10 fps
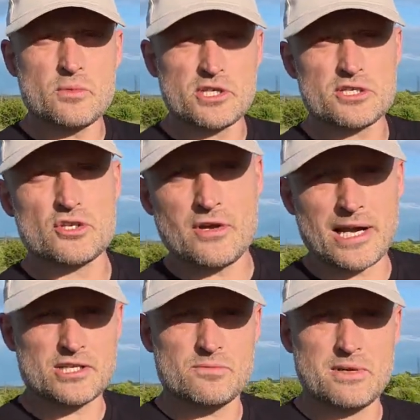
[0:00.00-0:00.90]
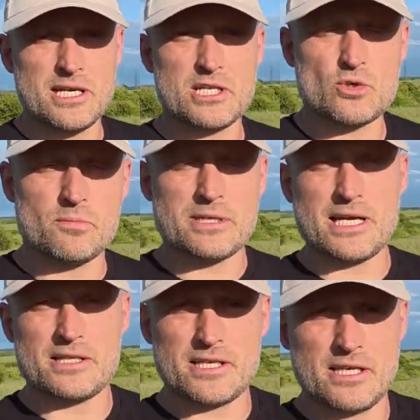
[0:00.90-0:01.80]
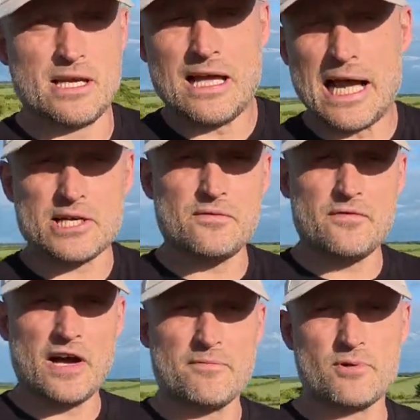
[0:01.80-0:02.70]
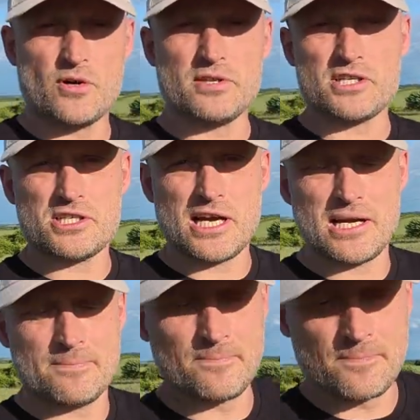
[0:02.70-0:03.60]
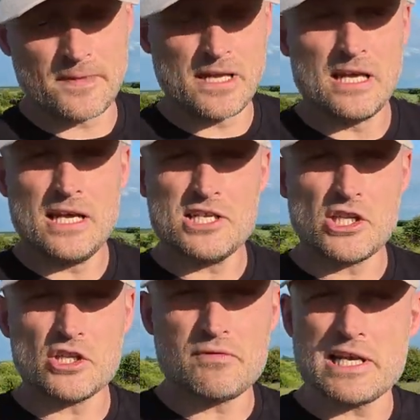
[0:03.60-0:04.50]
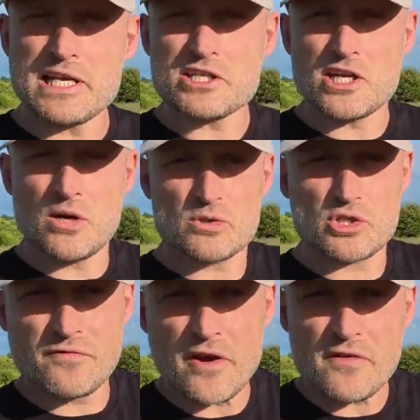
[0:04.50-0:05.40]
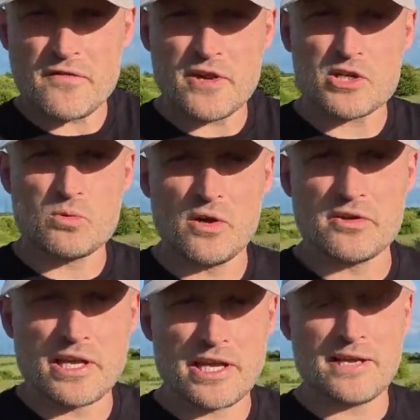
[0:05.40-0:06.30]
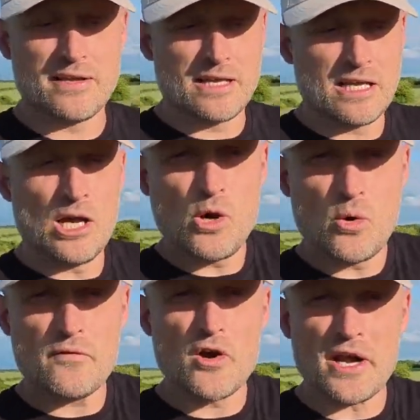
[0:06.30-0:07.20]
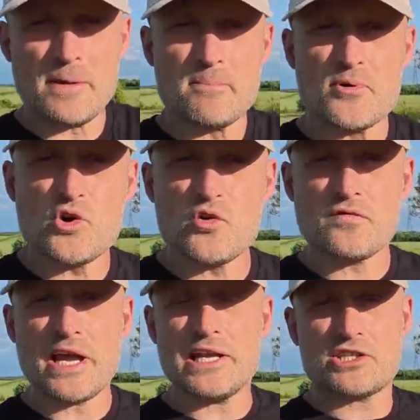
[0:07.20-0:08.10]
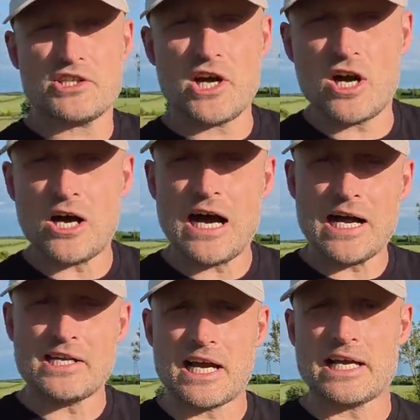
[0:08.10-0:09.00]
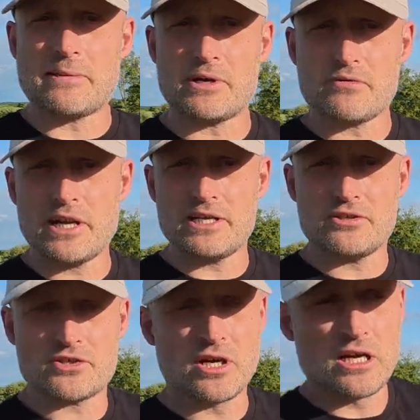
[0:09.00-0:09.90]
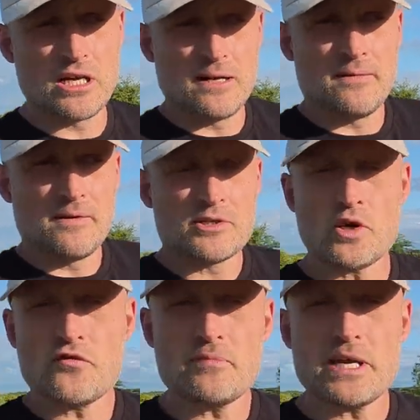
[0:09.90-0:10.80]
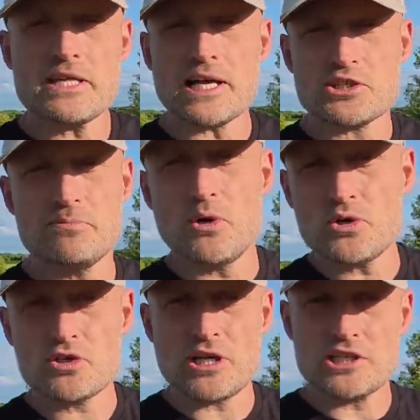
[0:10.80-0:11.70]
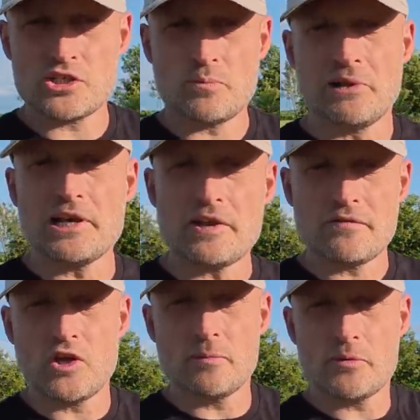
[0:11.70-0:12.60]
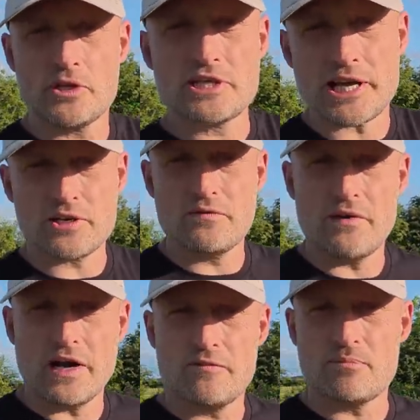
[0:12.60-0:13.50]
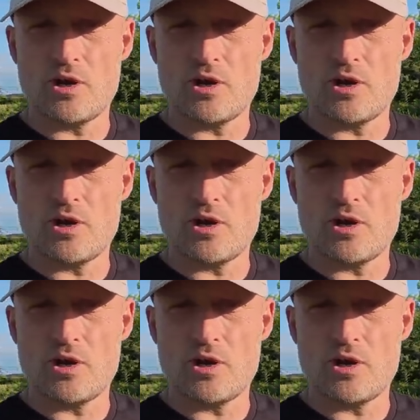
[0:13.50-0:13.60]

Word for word: which has attracted me to update the Action 5 Pro this time is on the release notes, the very first one there, we've got improved HDR, high dynamic range. So for me that's a must, as I do plenty of filming with this Action 5